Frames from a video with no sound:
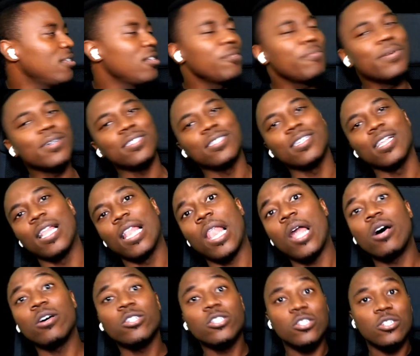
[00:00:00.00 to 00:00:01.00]
You must have
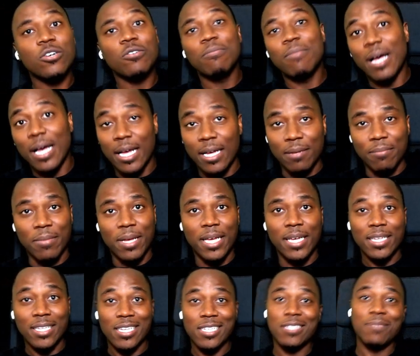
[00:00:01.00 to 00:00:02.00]
lost your mind,
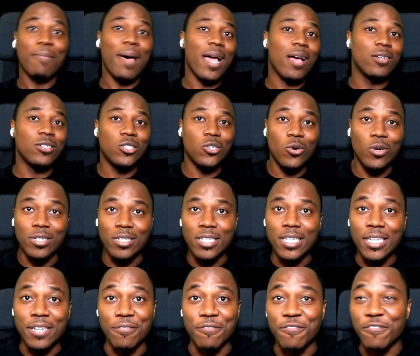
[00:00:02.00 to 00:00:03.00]
man. It's Michael Jordan
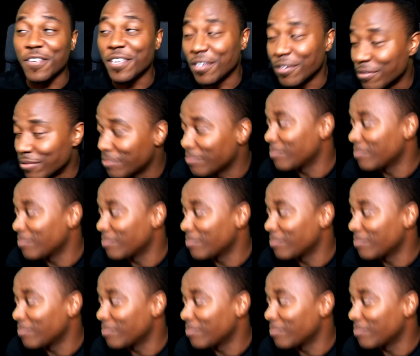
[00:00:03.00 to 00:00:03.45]
Dinnerfield.